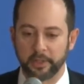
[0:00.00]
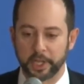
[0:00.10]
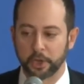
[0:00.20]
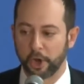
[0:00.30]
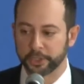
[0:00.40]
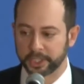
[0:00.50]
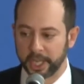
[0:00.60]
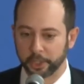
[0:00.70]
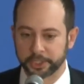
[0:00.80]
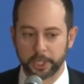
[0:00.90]
They called it
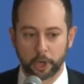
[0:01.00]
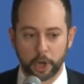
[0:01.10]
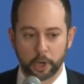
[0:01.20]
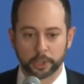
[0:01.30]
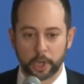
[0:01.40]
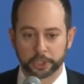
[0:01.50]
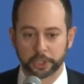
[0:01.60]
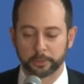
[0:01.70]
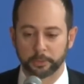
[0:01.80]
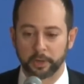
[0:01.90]
LTRO,
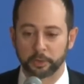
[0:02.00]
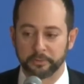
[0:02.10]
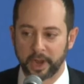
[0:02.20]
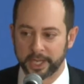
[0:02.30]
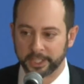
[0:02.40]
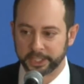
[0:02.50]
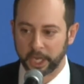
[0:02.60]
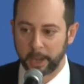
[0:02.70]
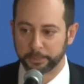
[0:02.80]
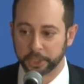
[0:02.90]
long-term
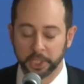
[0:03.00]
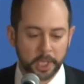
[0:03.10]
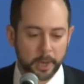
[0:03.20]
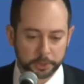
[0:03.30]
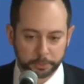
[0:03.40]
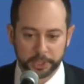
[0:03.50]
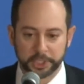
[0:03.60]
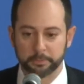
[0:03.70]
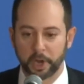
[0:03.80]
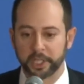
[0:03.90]
refinancing option. It was
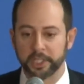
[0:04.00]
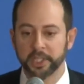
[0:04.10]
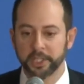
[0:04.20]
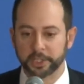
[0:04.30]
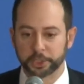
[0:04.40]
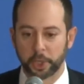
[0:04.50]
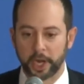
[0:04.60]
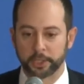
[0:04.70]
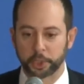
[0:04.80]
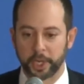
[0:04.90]
printing money to
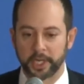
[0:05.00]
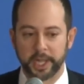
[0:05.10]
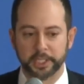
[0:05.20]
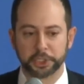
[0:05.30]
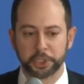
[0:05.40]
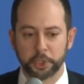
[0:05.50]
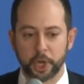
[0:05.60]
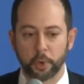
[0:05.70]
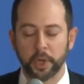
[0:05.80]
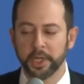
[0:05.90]
try and create a
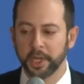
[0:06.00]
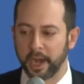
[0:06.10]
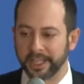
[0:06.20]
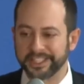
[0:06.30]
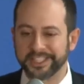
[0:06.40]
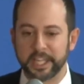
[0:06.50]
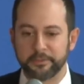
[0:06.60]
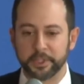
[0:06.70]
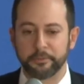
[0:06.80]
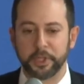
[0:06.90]
pseudo
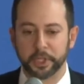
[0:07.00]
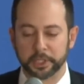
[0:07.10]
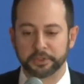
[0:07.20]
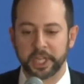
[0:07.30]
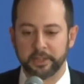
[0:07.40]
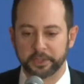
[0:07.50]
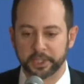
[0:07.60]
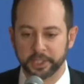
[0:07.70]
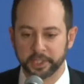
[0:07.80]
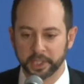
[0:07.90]
safety, feeling of
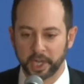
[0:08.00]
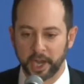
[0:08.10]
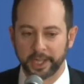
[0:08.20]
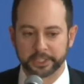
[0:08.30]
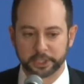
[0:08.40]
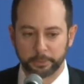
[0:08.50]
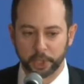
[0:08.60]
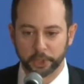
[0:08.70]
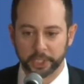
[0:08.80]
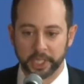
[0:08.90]
safety and
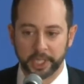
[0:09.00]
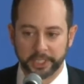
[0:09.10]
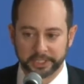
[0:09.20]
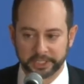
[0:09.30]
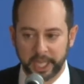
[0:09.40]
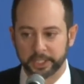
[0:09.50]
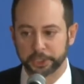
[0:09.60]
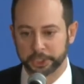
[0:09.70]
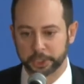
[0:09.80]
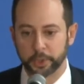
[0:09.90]
stability. Instead, it's
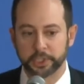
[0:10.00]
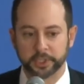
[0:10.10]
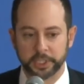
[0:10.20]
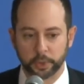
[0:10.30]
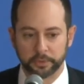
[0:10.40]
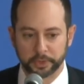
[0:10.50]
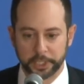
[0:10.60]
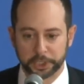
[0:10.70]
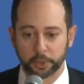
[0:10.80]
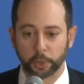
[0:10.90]
just going to lead to
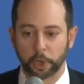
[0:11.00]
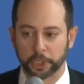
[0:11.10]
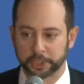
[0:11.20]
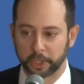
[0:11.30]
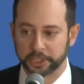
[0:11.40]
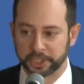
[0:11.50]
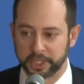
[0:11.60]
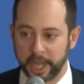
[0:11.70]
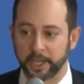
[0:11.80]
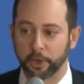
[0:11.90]
inflation. We're already starting to see
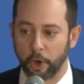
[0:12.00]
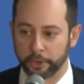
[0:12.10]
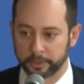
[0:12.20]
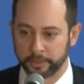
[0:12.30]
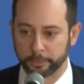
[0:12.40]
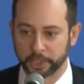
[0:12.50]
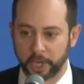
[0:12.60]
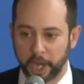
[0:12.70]
that in all the developed